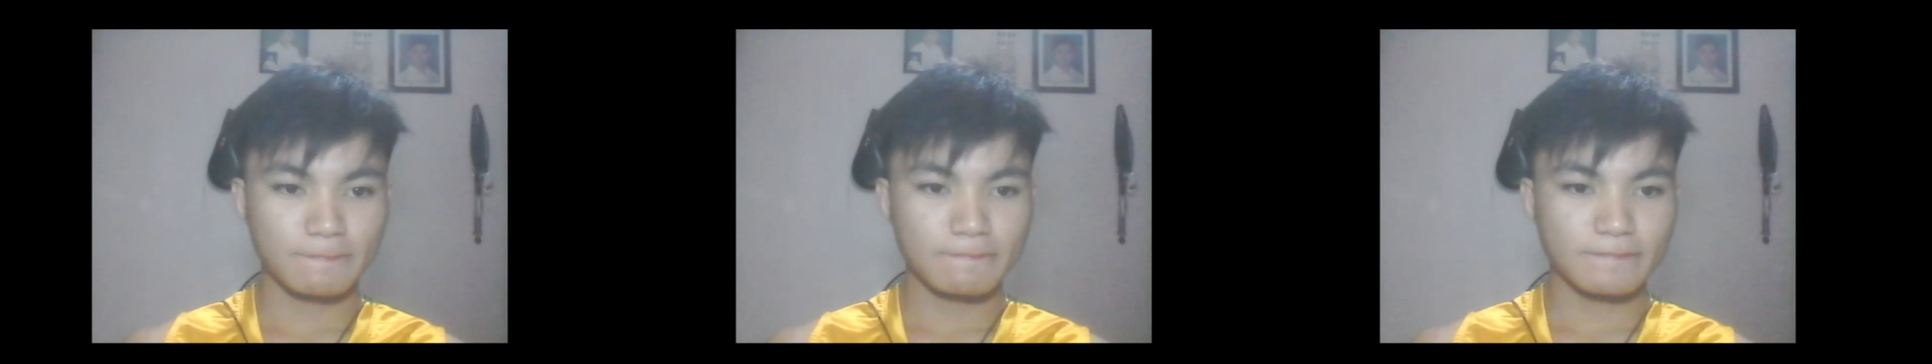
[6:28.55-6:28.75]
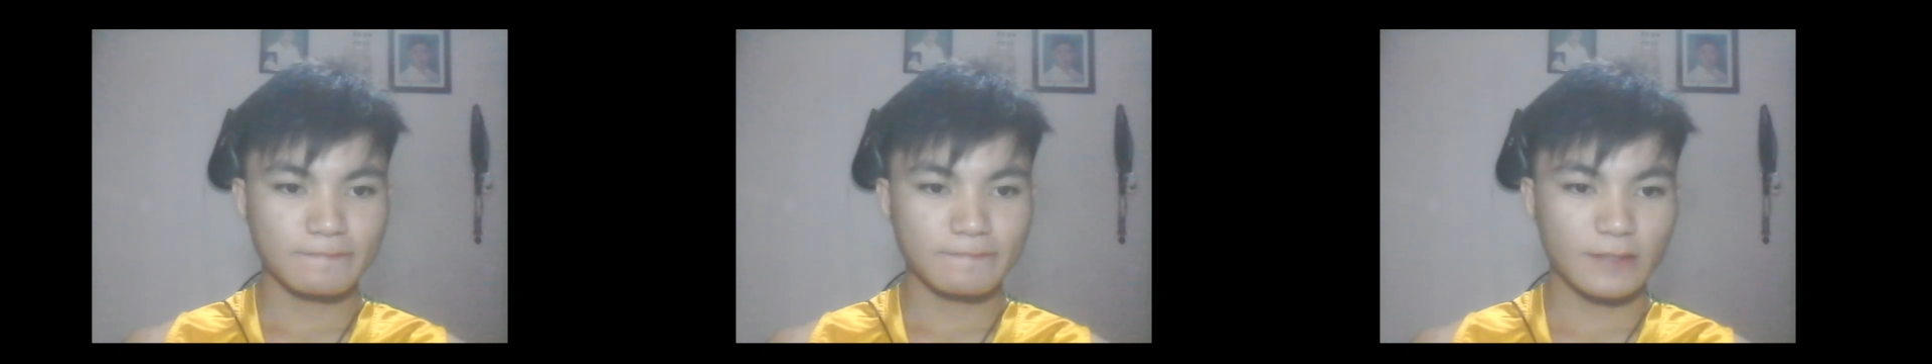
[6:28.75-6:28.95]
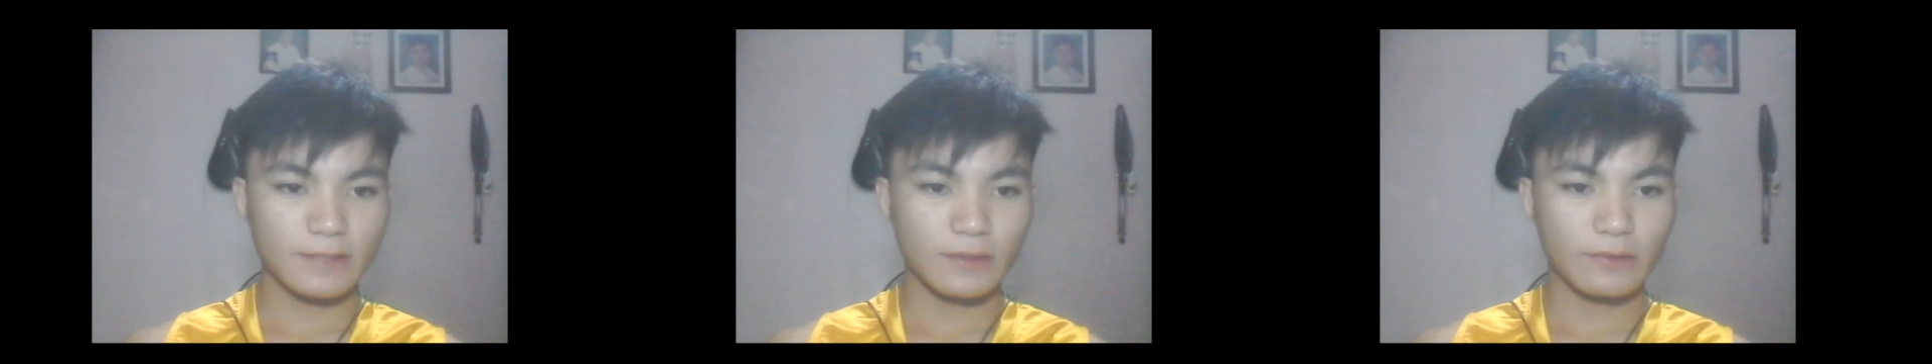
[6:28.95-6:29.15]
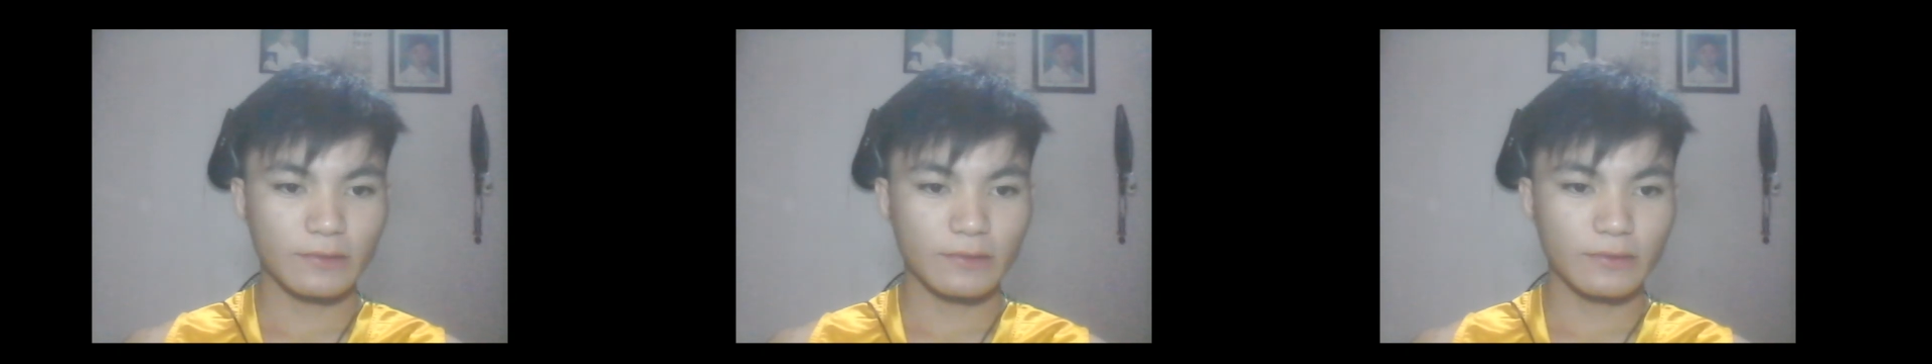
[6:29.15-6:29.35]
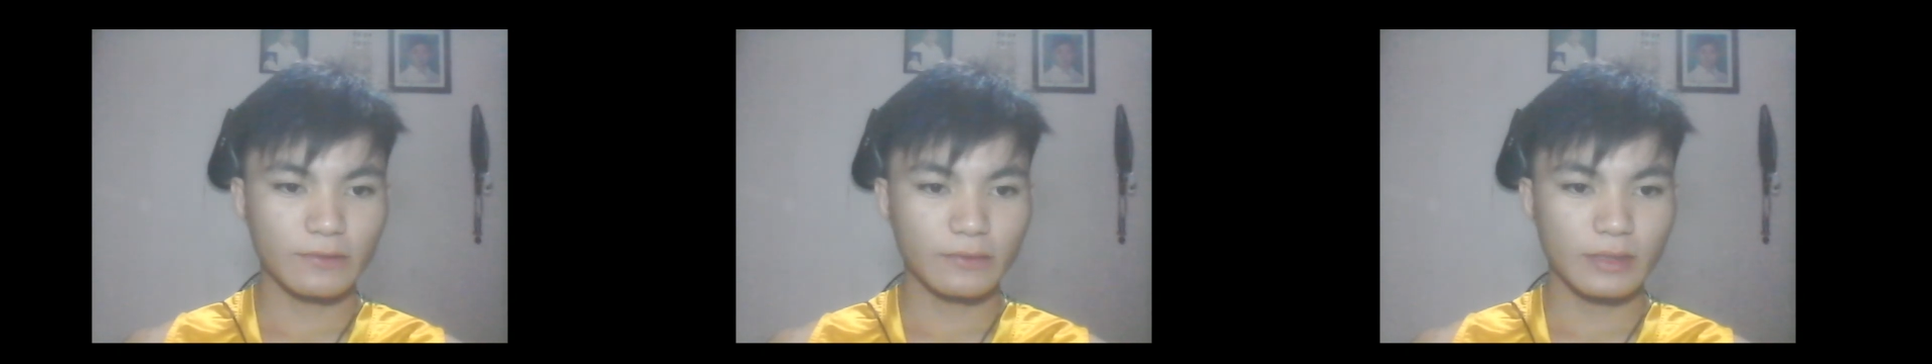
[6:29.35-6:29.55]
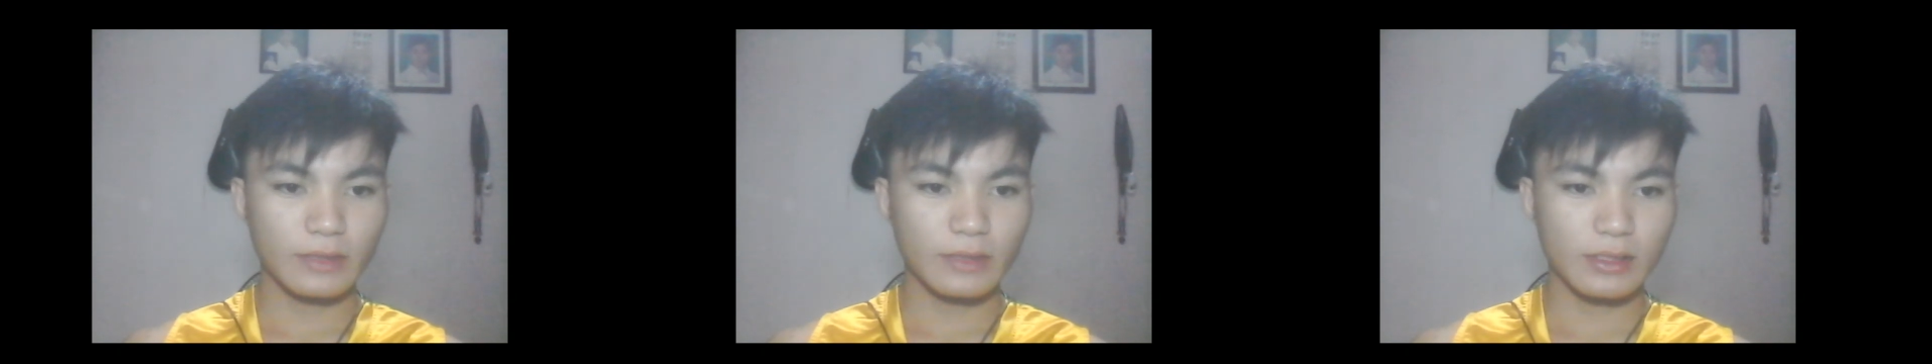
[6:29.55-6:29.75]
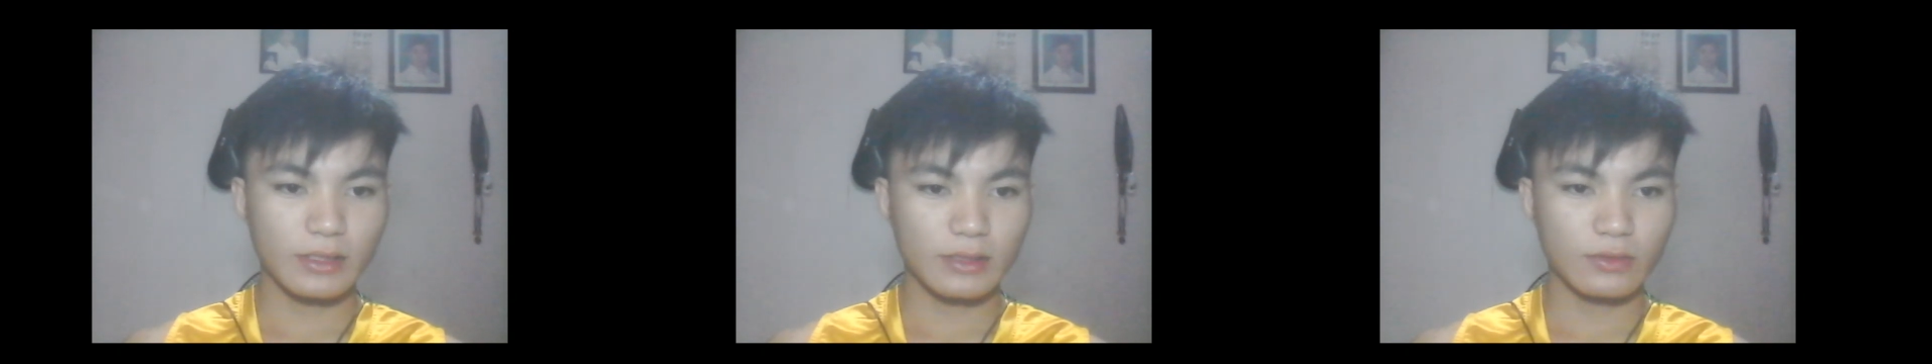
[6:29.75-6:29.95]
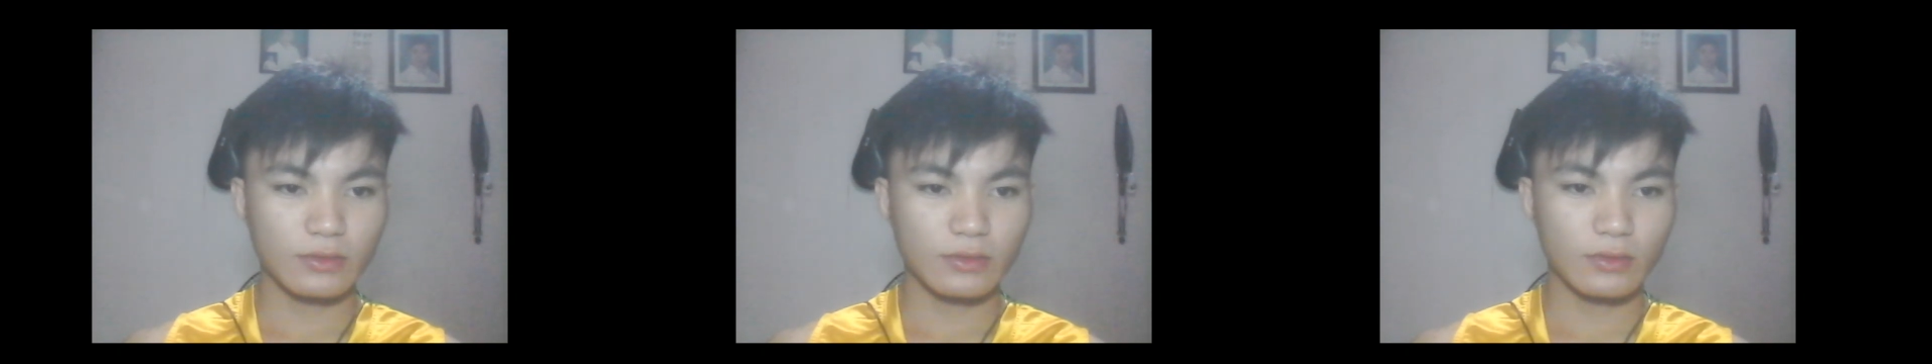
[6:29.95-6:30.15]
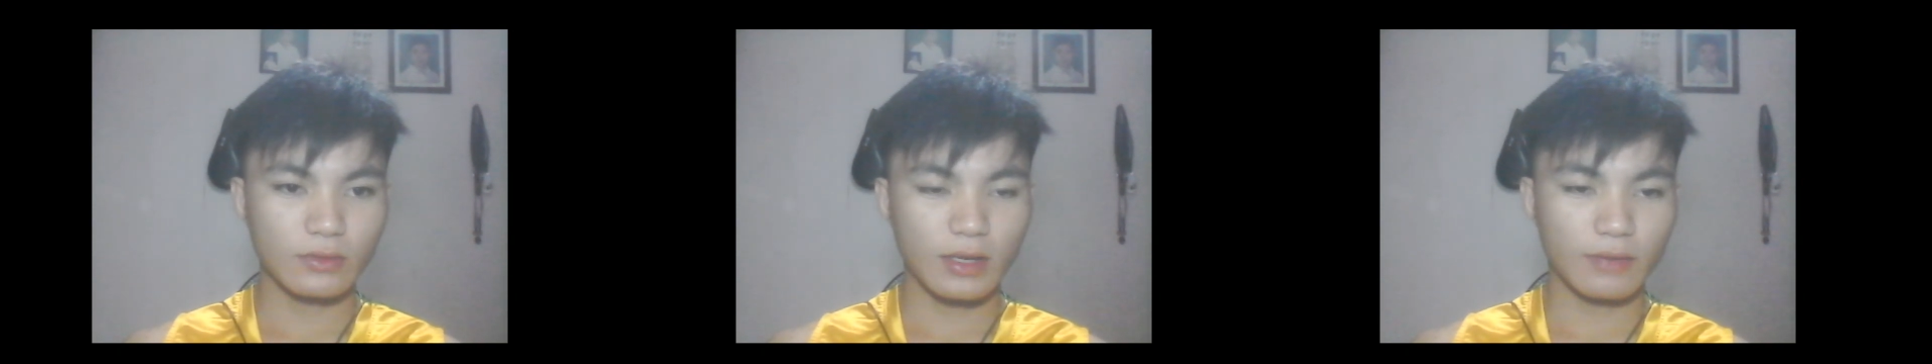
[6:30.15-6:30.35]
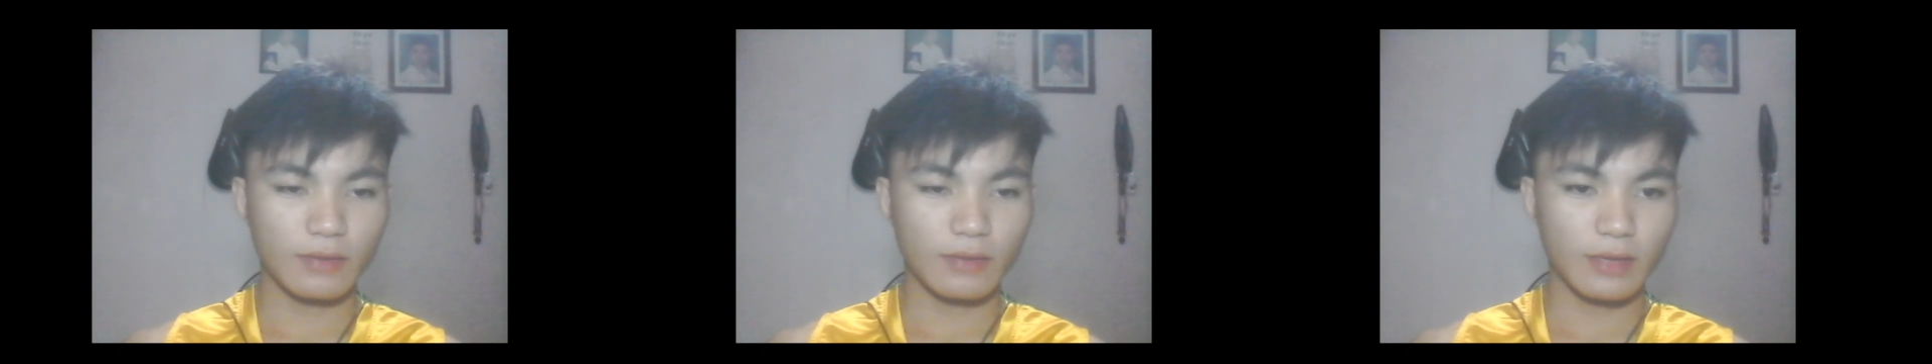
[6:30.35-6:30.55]
Now we
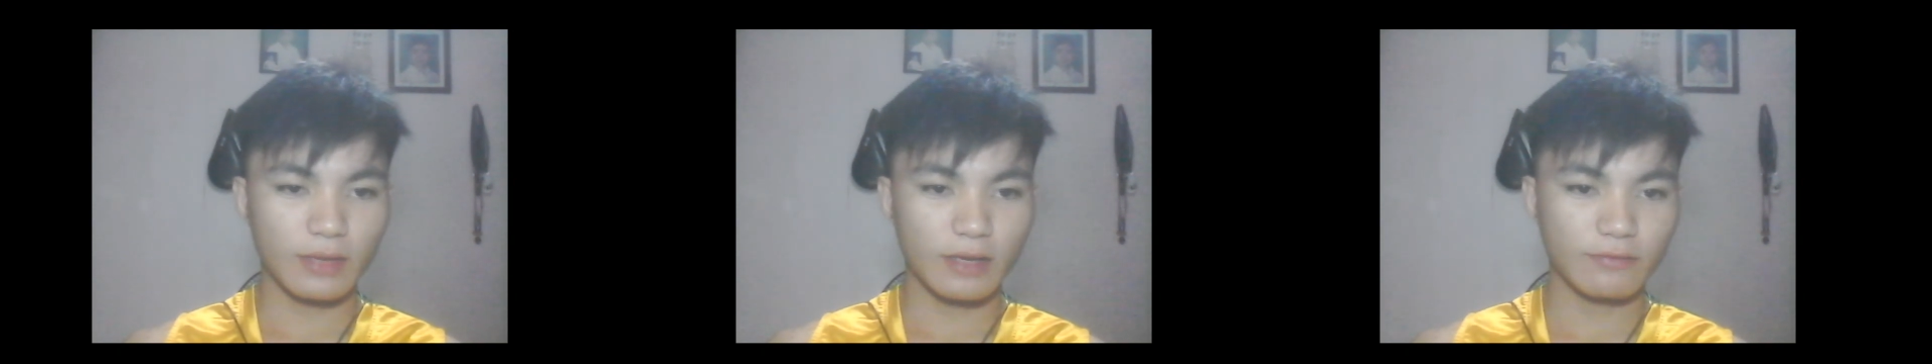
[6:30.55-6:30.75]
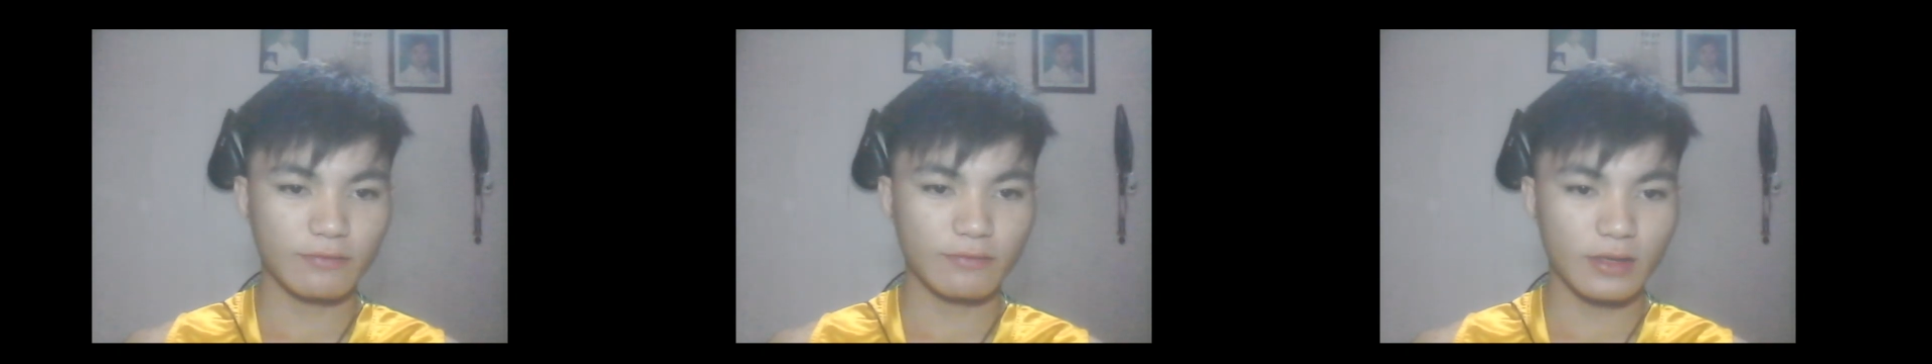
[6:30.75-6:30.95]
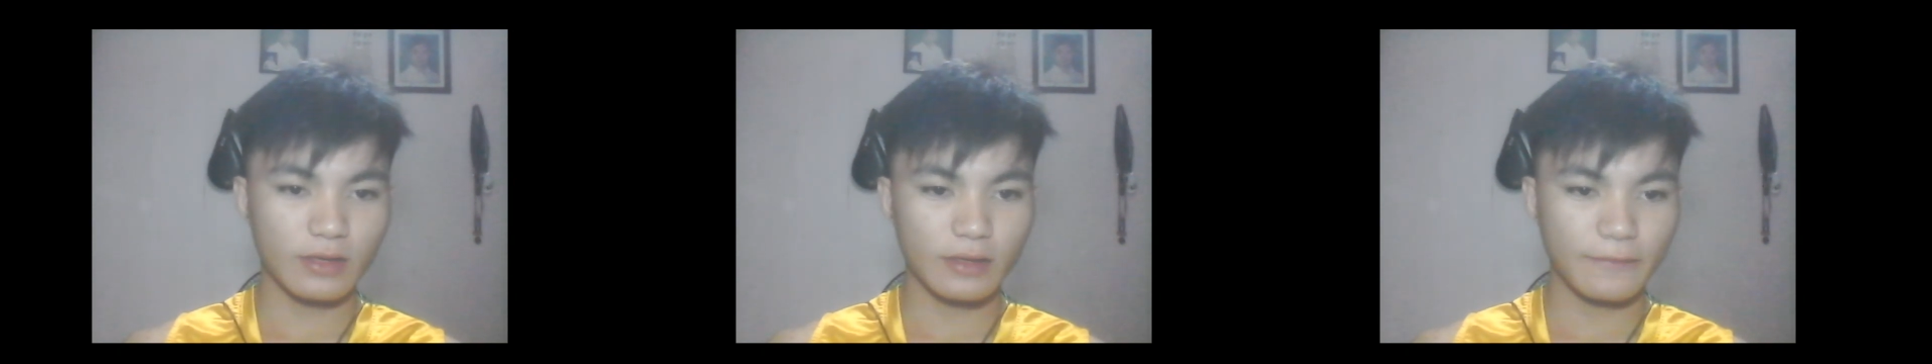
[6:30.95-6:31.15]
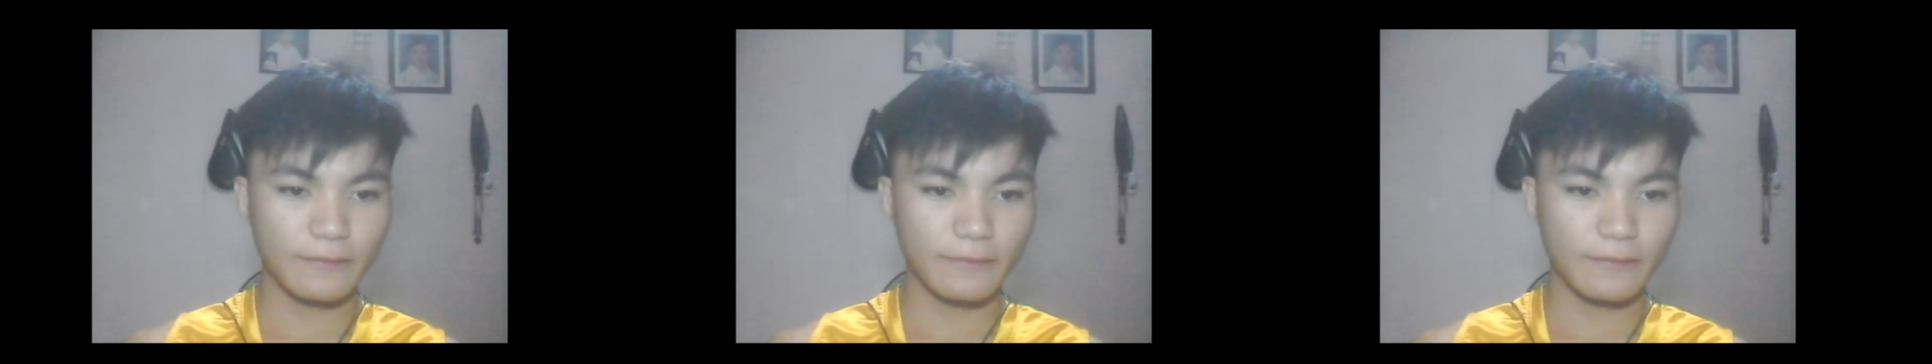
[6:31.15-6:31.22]
have the